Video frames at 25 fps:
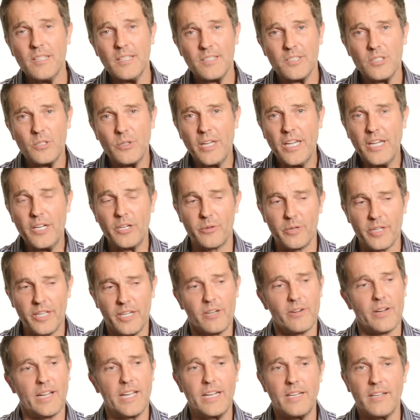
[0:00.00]
So again, to
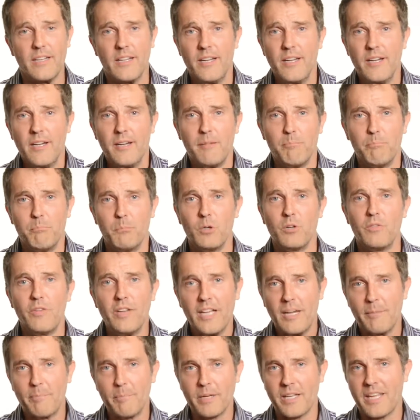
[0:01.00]
reiterate,
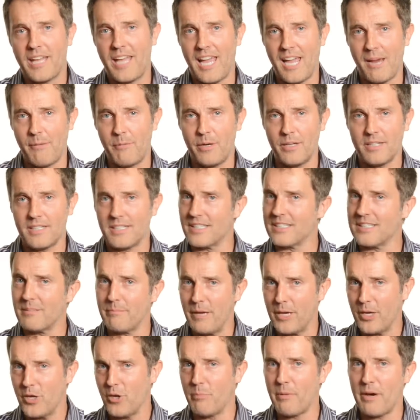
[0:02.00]
moving up in camera doesn't
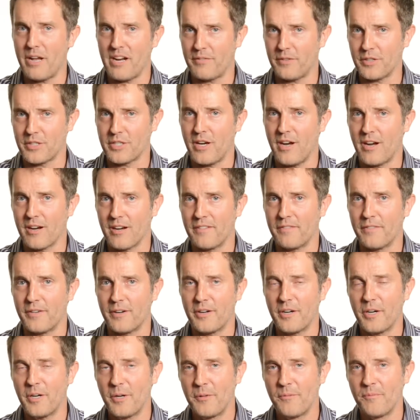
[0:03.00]
make you a better
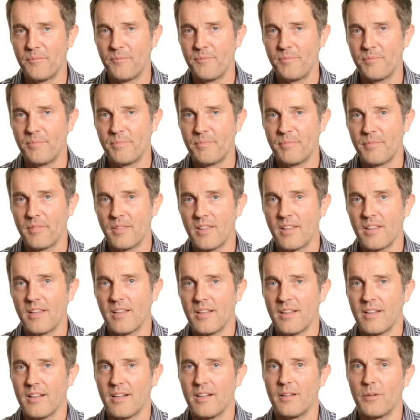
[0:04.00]
photographer.
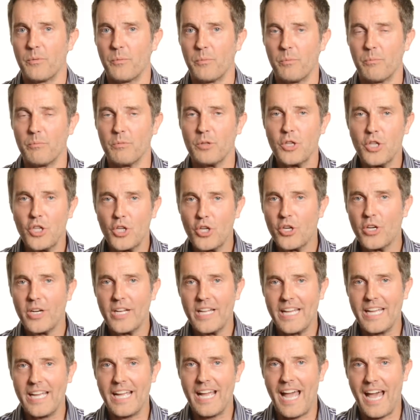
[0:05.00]

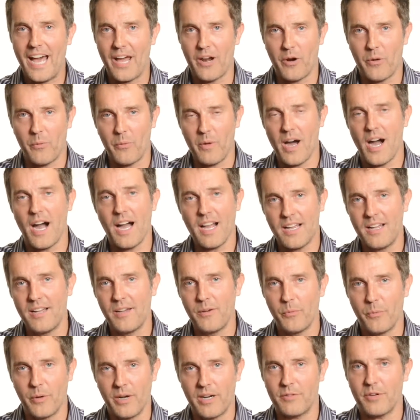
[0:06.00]
Learning how to rock
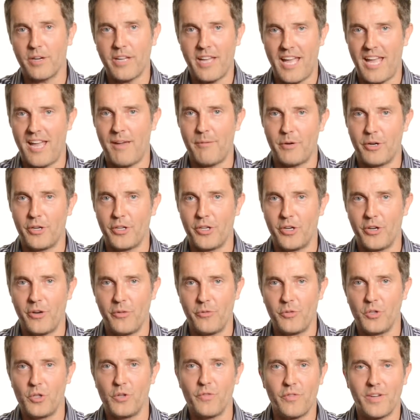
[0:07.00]
whatever camera
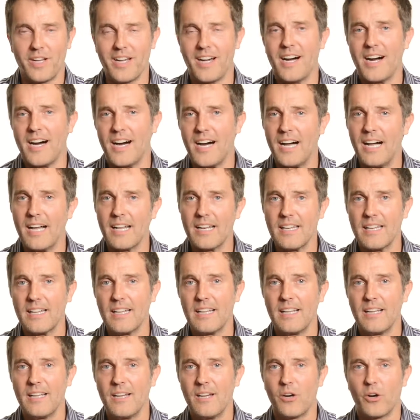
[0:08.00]
you've got,
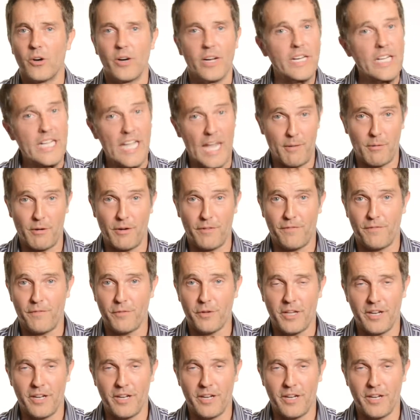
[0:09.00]
or any camera